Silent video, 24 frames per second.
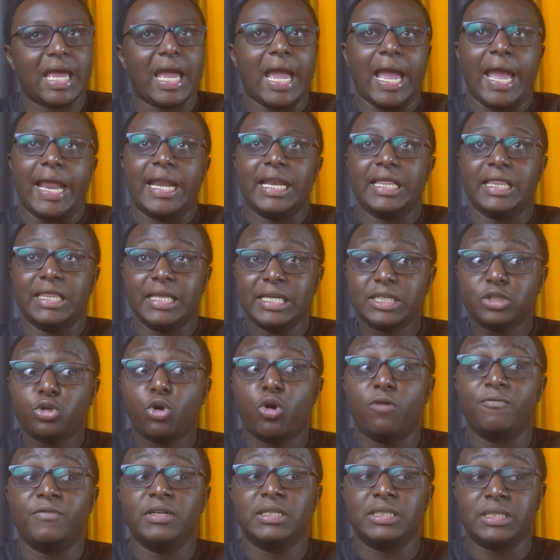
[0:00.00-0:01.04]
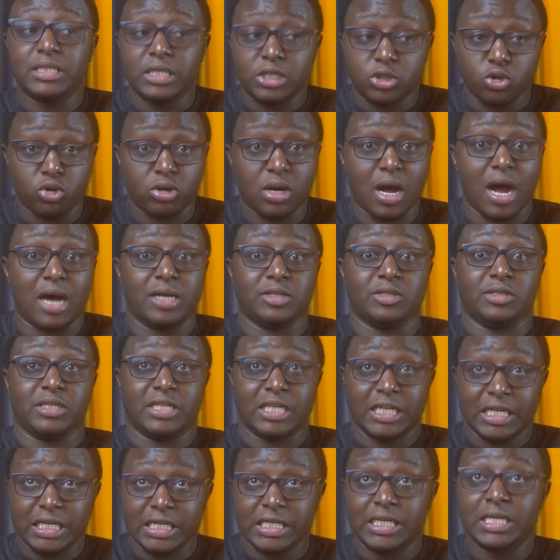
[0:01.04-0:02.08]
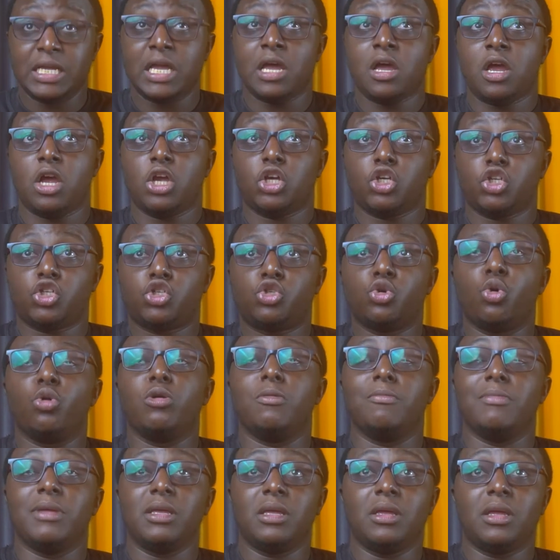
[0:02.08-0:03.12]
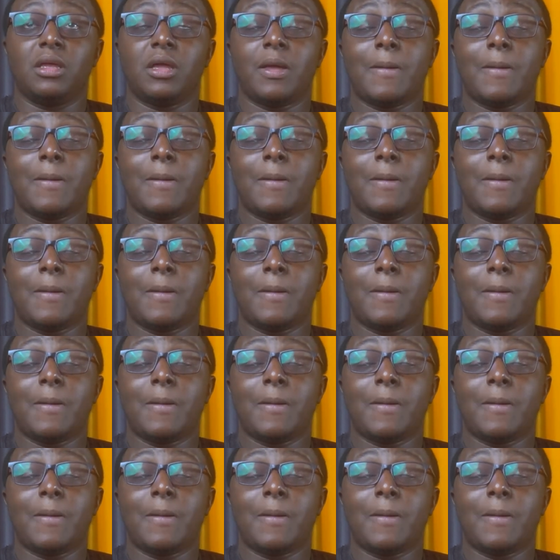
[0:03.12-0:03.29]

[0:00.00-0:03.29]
And this COVID season has really shown me